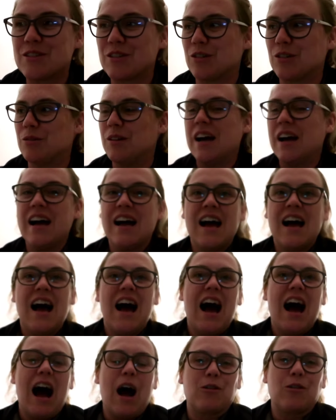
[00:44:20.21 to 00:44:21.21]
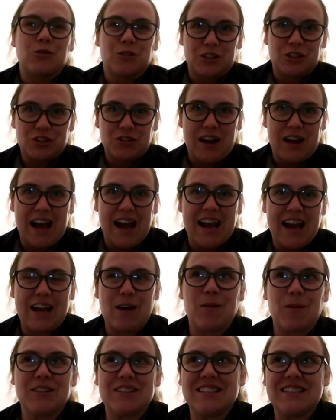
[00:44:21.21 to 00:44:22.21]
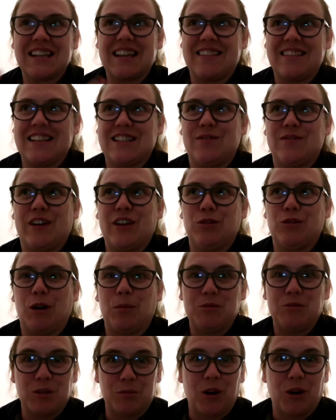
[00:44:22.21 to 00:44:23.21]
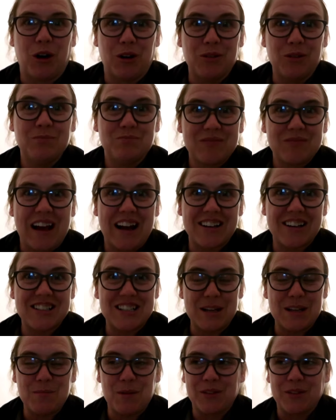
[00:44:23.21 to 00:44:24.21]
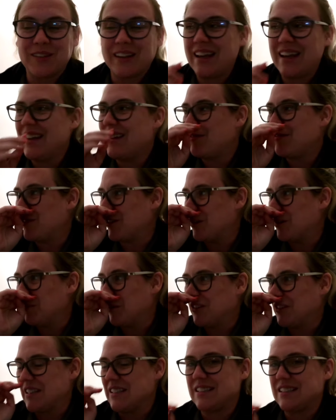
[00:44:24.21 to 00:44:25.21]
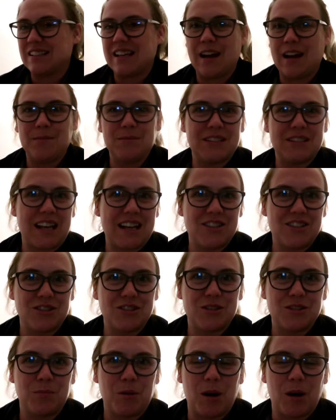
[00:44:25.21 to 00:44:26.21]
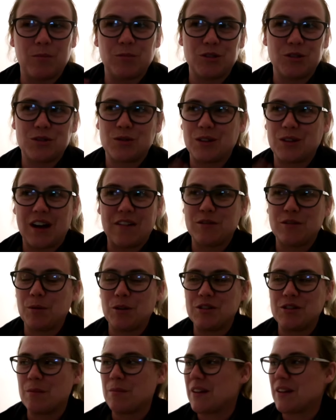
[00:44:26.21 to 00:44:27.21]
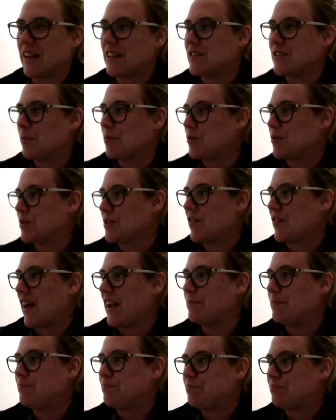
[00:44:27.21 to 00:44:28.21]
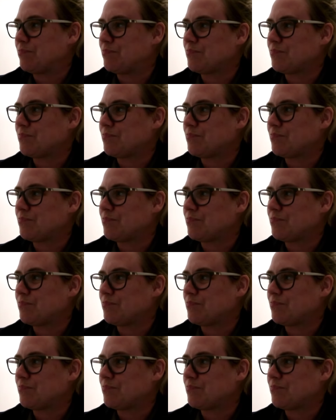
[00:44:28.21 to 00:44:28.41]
So I'm going to try, I wanted to get this video up tomorrow, actually Monday, for Monday's I'm scheduled, but I'm just going to have to put something else up, so it's fine.